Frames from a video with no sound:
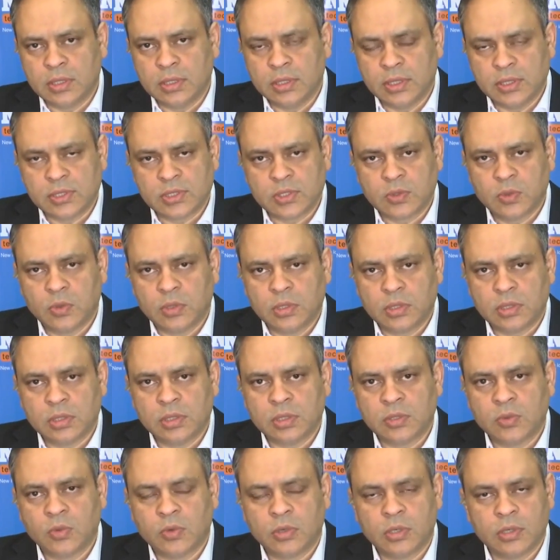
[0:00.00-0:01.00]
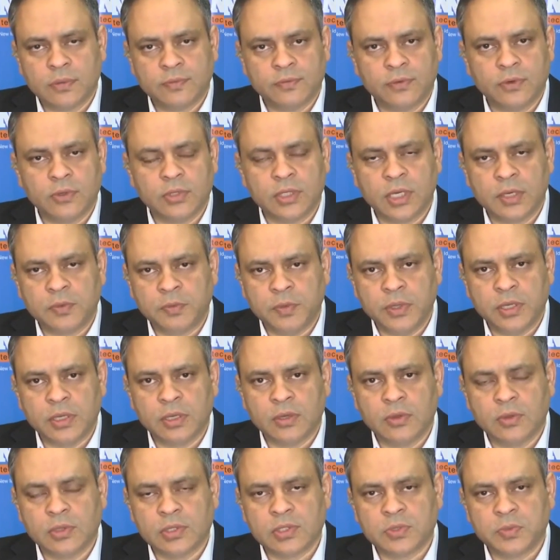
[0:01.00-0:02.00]
This quarter, quarter four that we
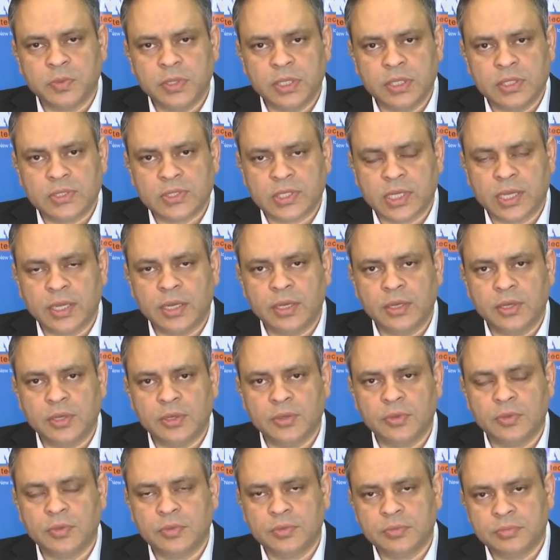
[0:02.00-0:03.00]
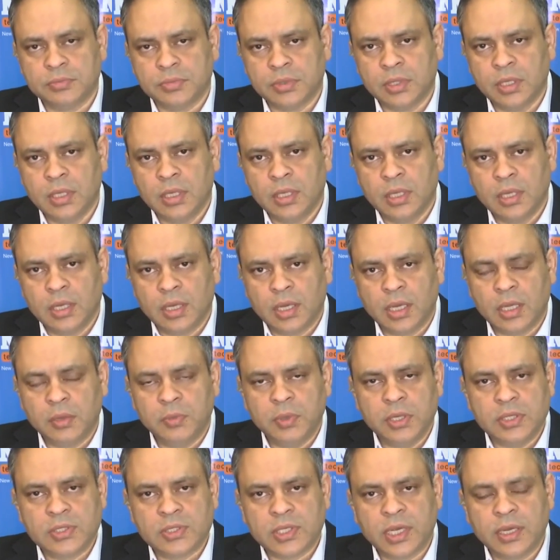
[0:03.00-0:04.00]
closed, we signed two,
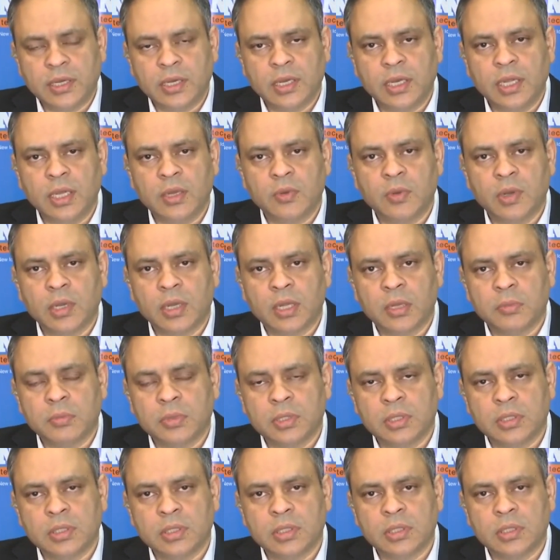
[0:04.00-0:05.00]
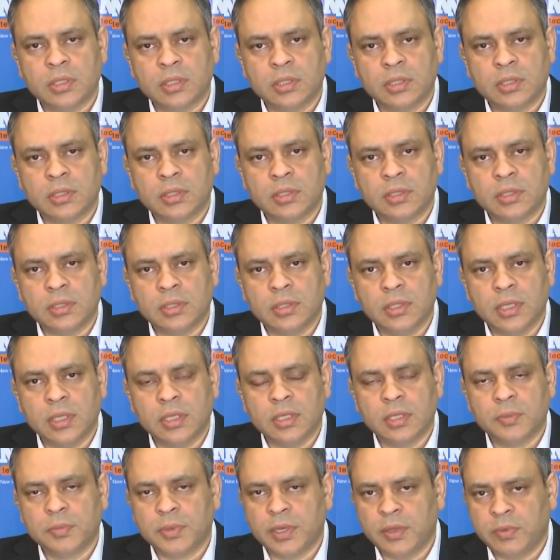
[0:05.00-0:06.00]
and we signed an equal number the
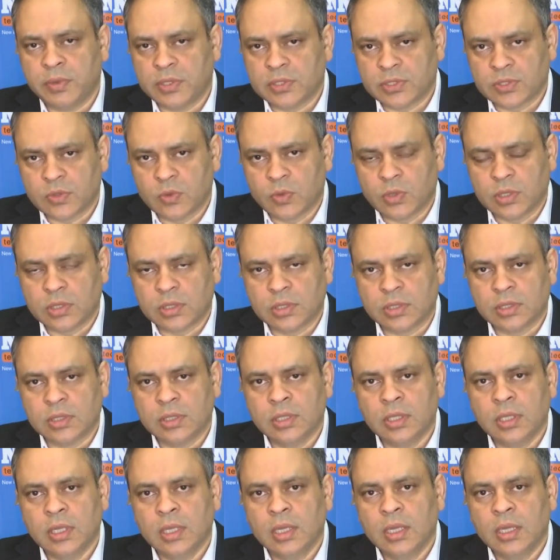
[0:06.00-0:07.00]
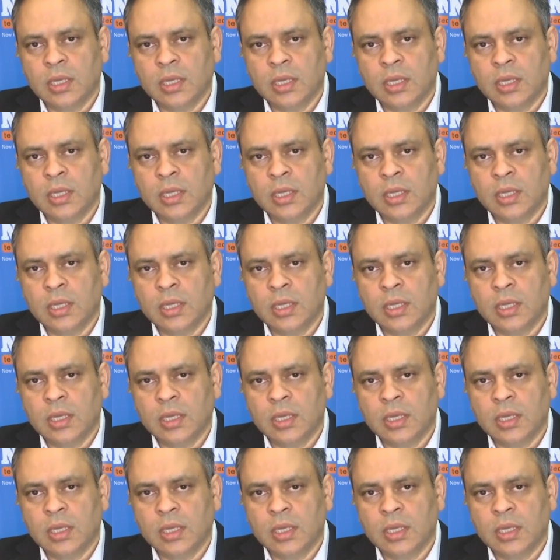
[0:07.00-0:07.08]
in the previous quarter.